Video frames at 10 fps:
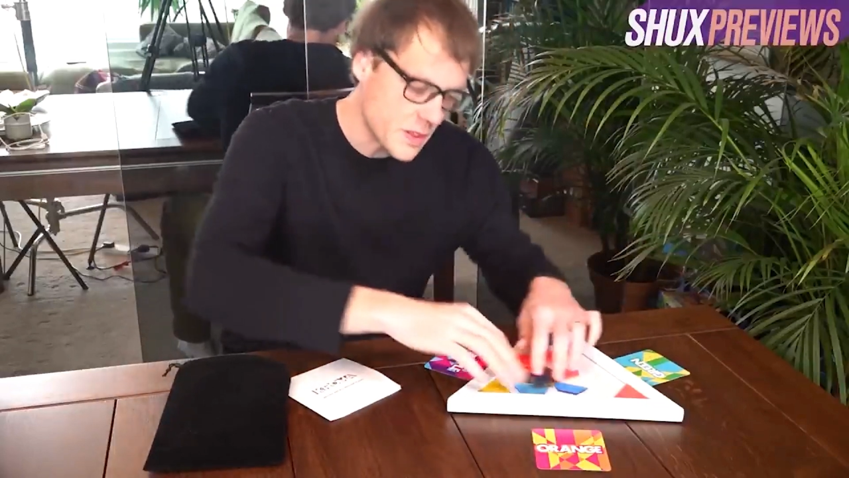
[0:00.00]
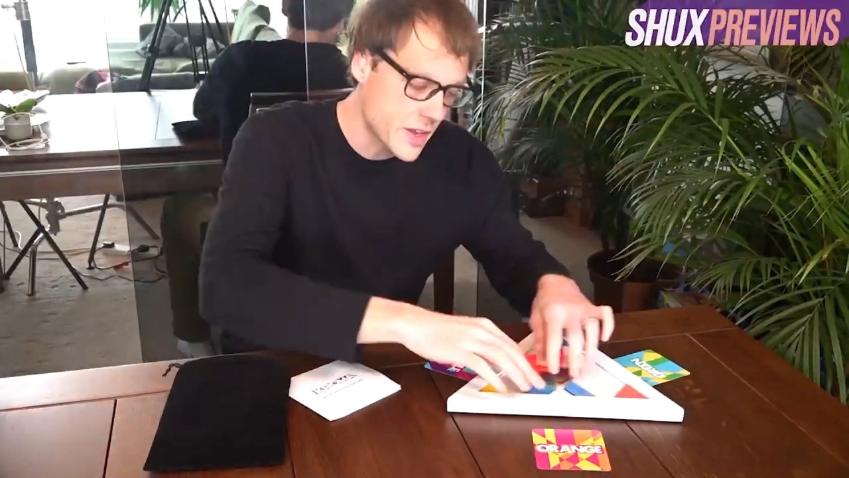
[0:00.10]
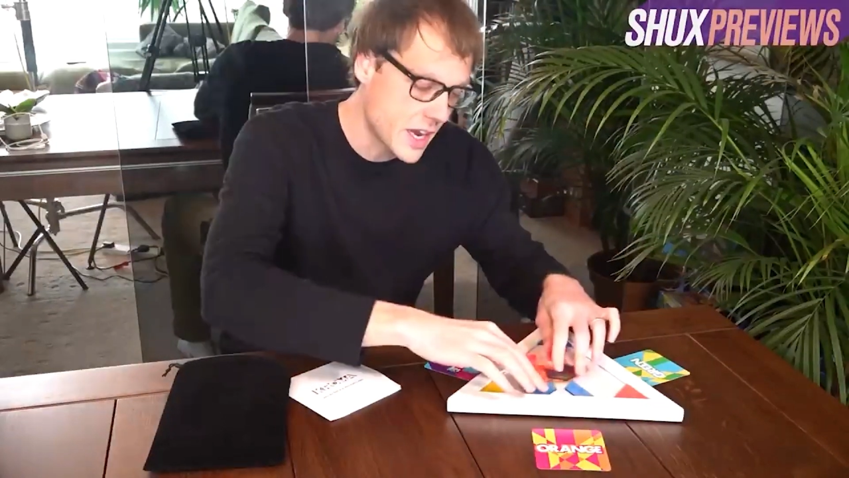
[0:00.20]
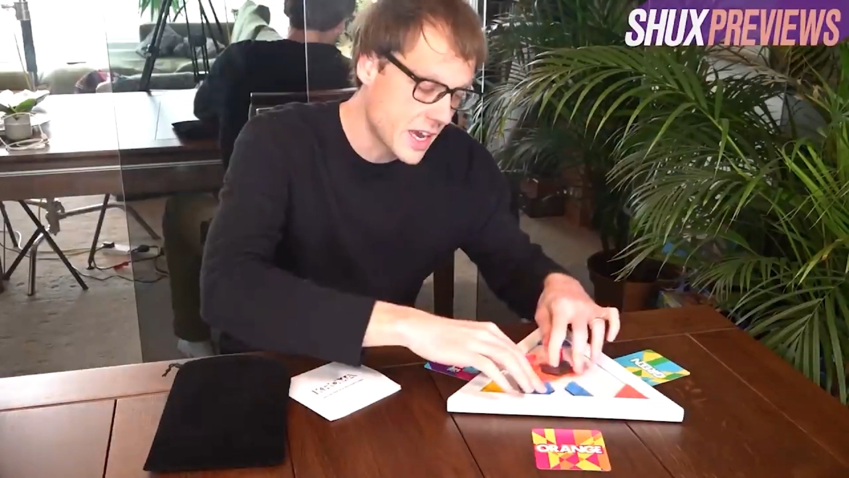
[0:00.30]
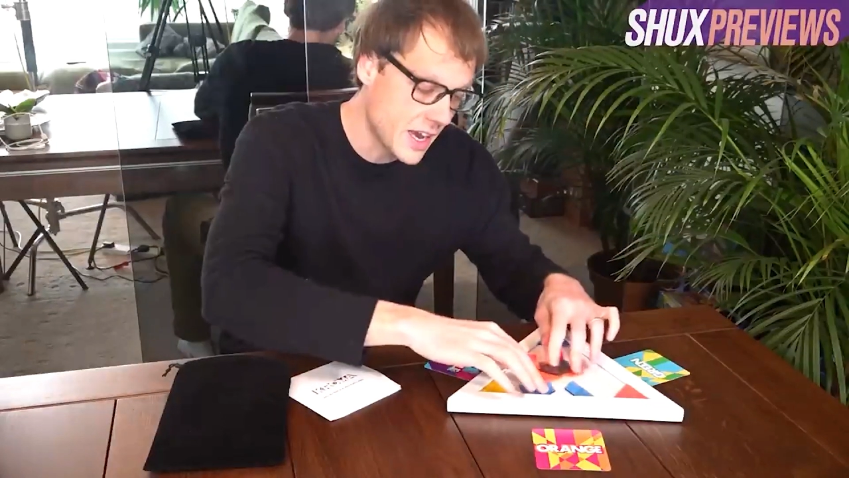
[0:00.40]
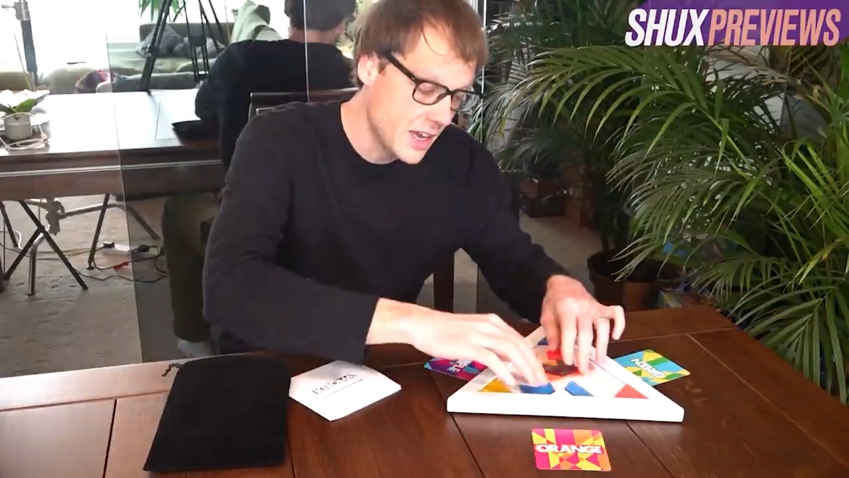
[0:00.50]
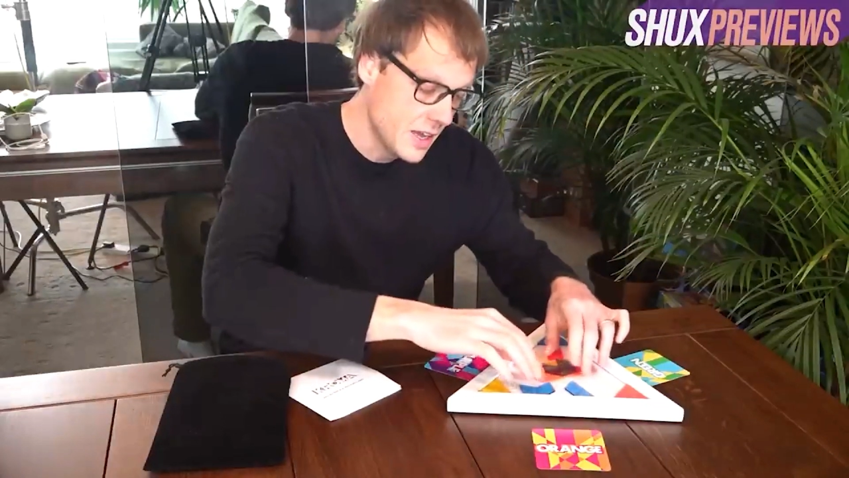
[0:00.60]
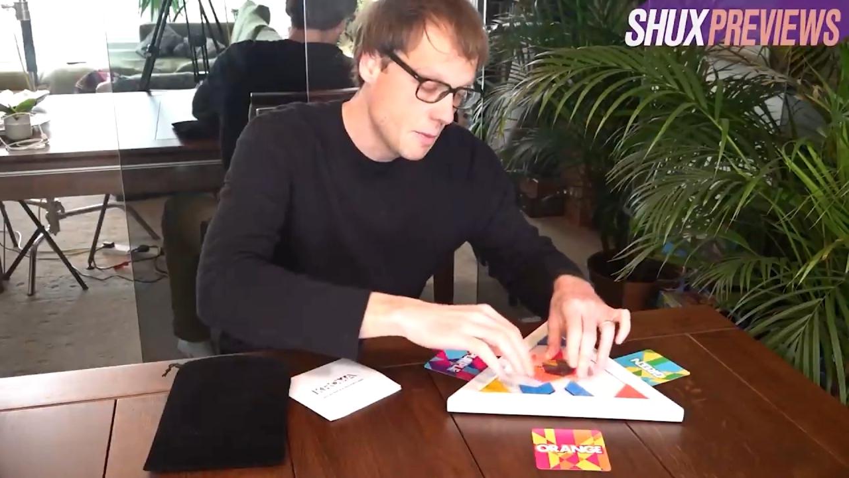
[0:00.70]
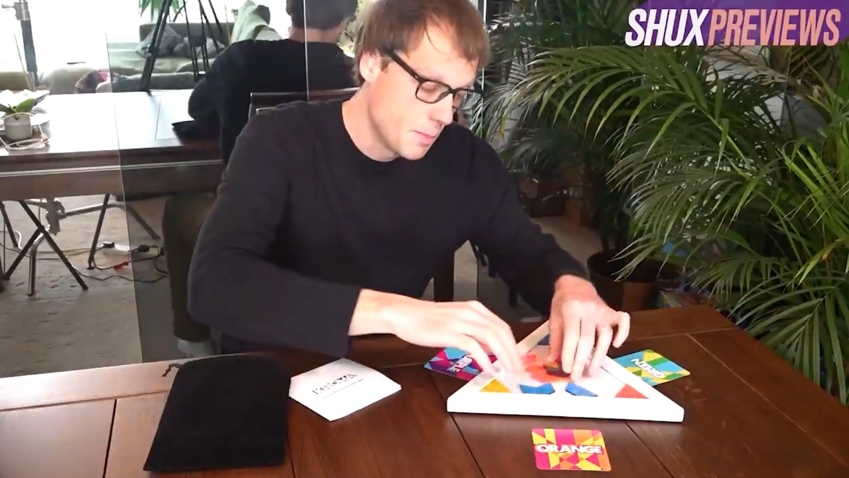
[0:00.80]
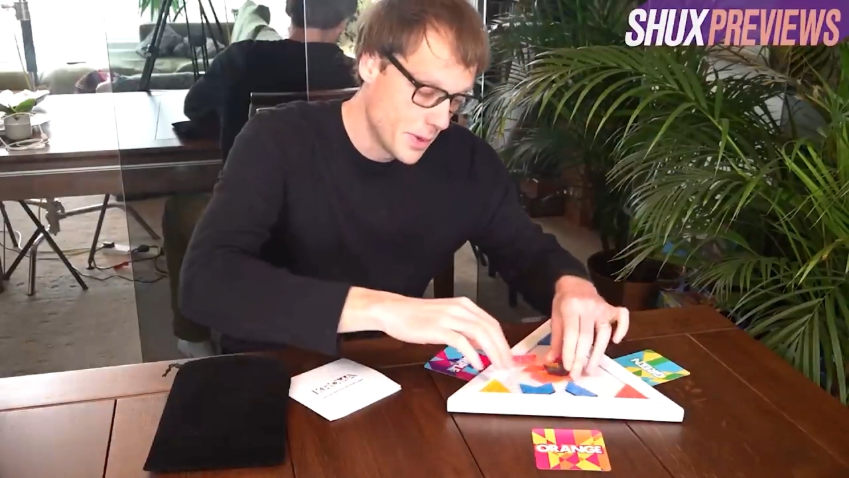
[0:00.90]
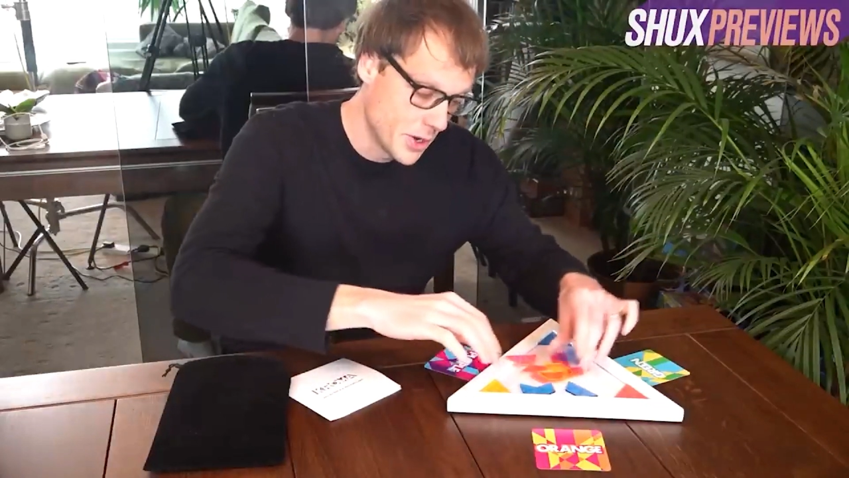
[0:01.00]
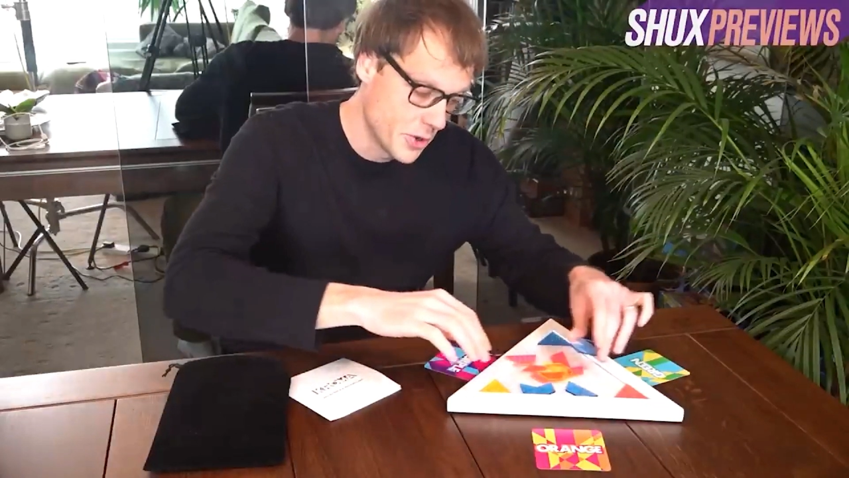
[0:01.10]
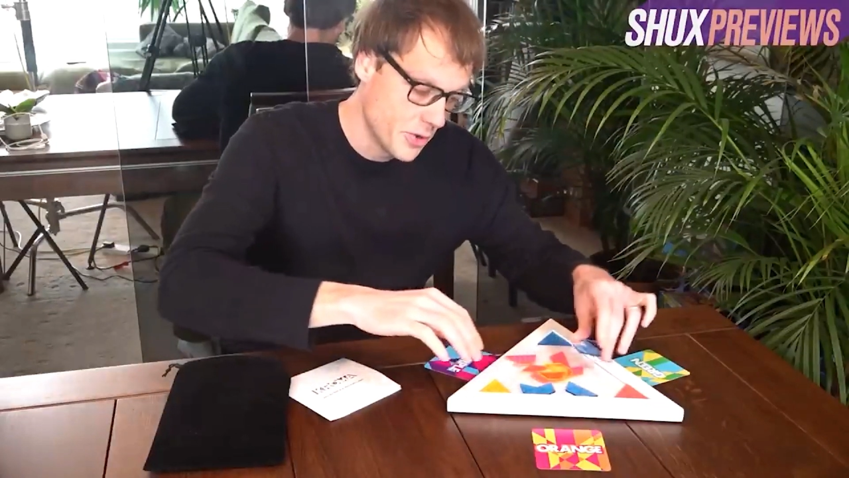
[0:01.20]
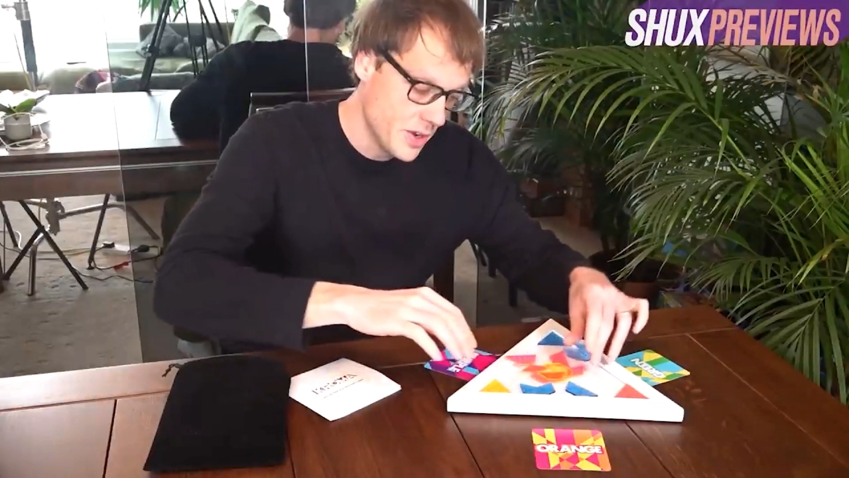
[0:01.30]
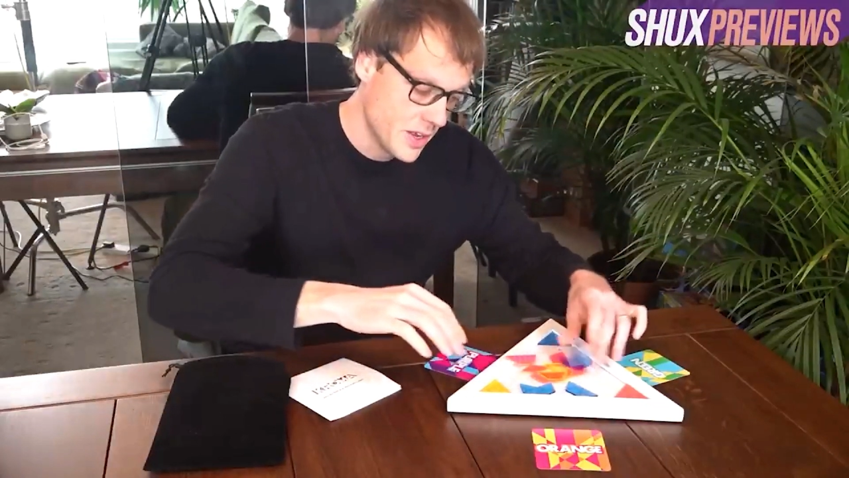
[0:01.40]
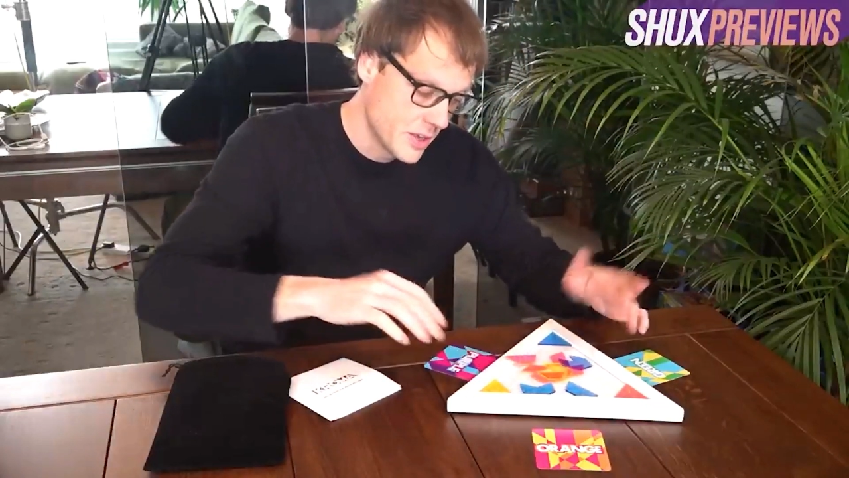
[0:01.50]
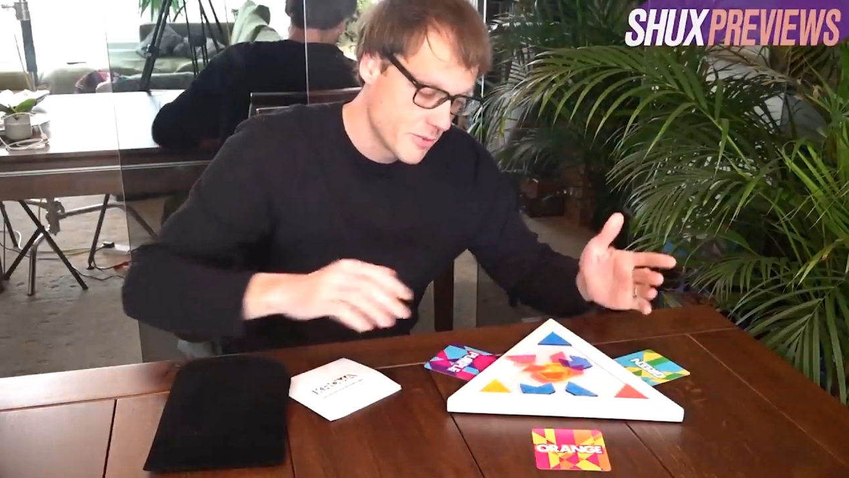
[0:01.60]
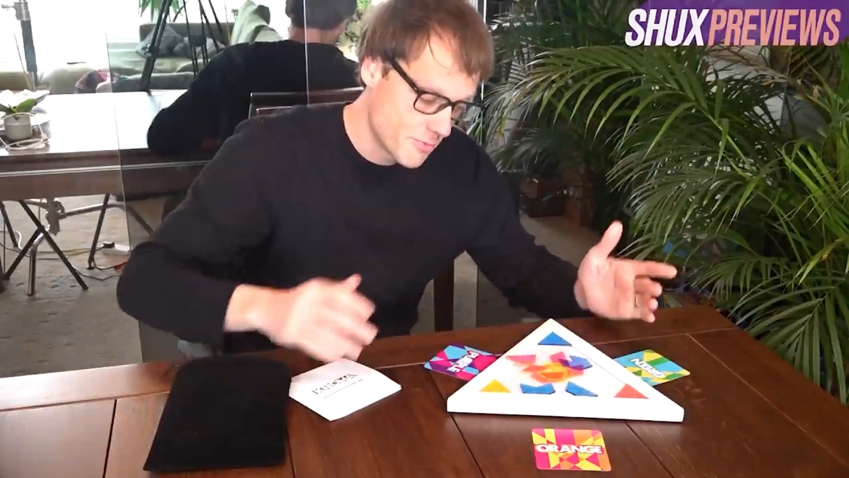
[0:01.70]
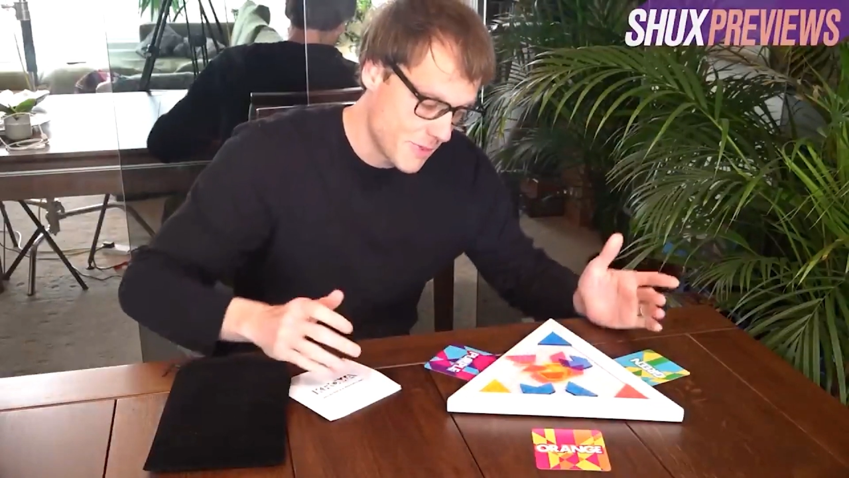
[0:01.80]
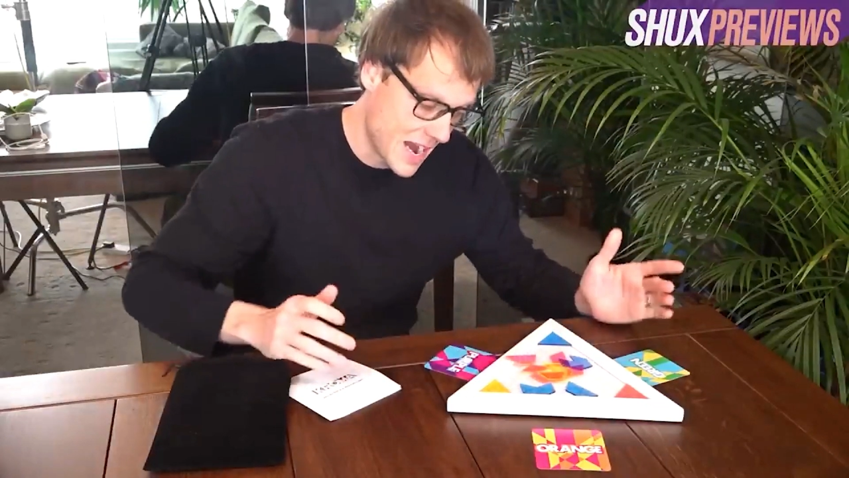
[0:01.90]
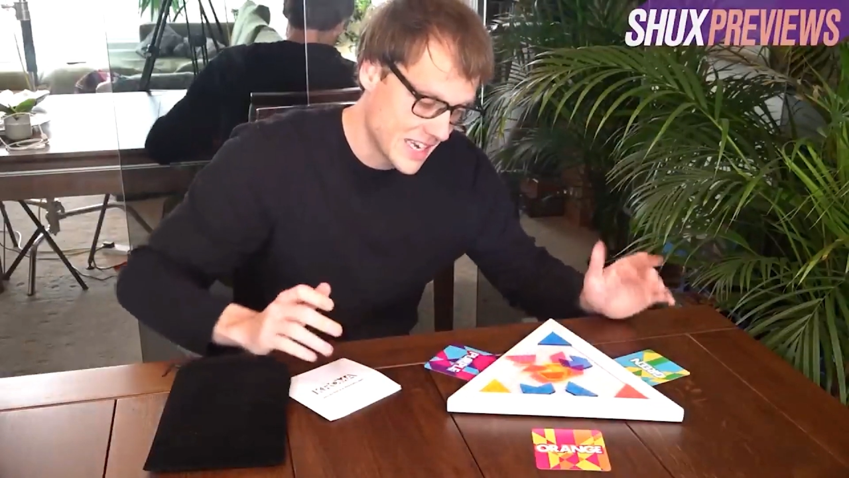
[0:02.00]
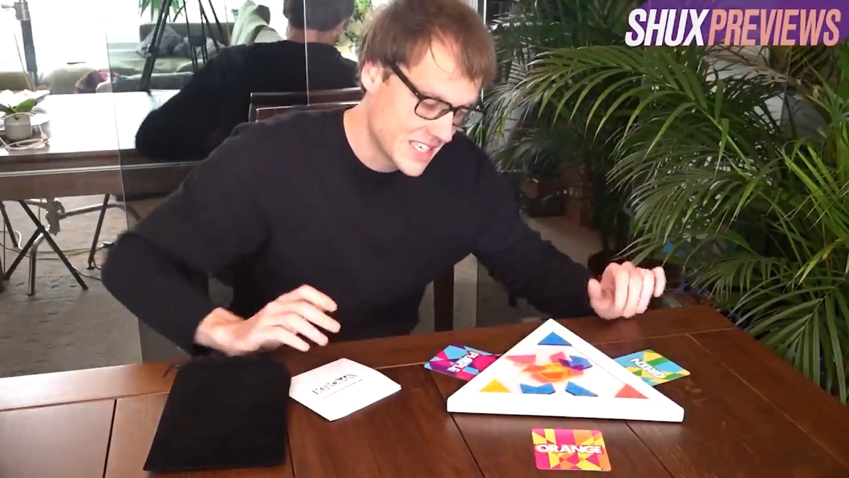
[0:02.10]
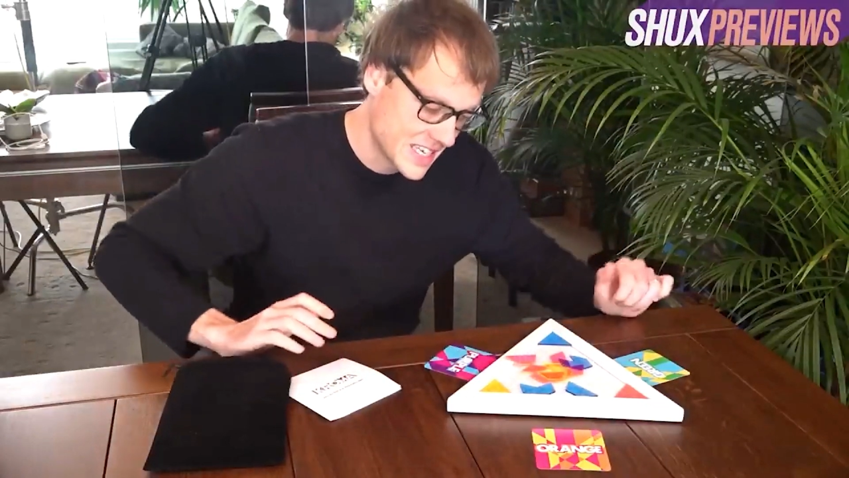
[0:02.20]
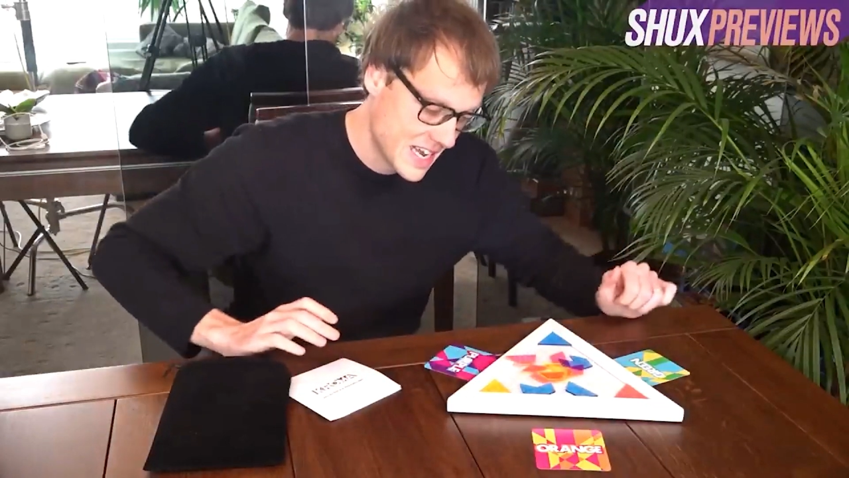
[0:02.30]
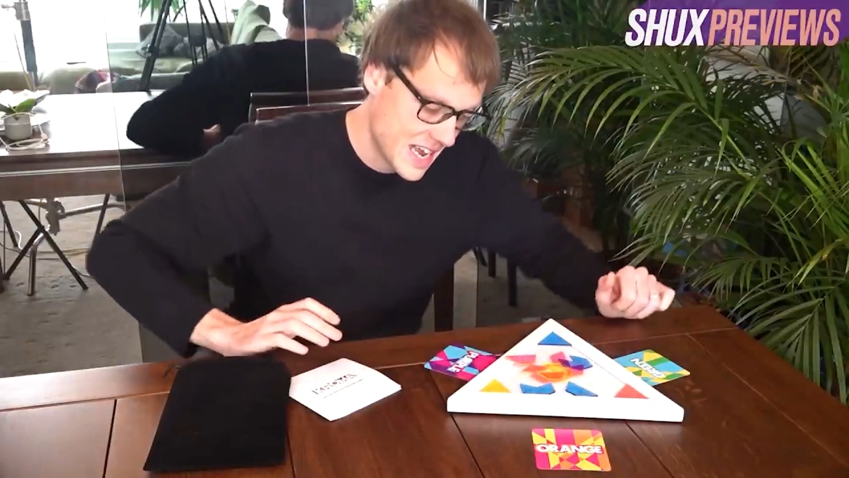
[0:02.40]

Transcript: that are blue, red,